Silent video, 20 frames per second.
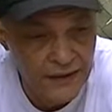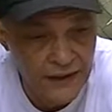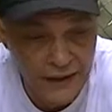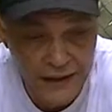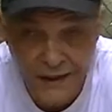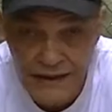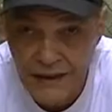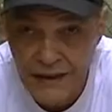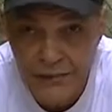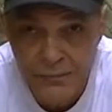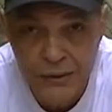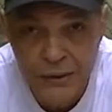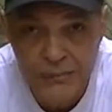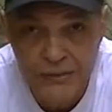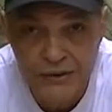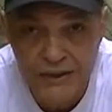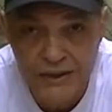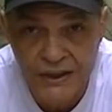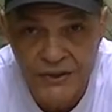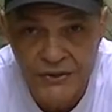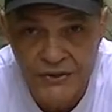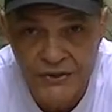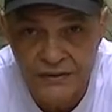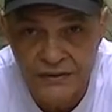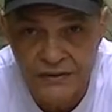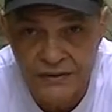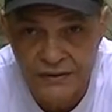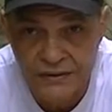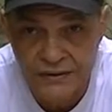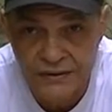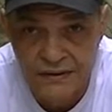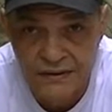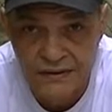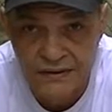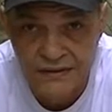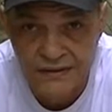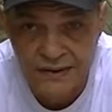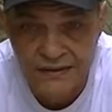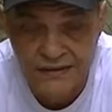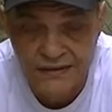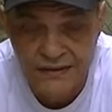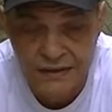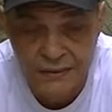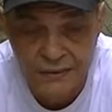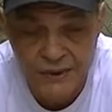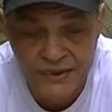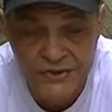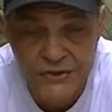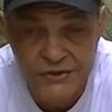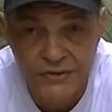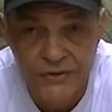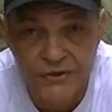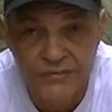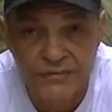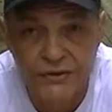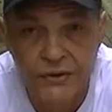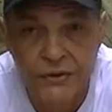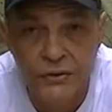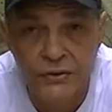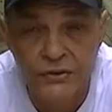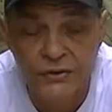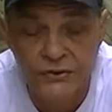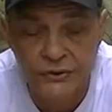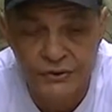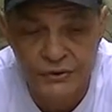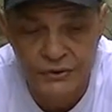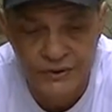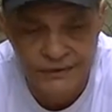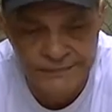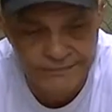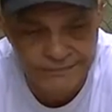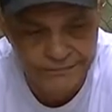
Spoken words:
and the population. That's a question of culture.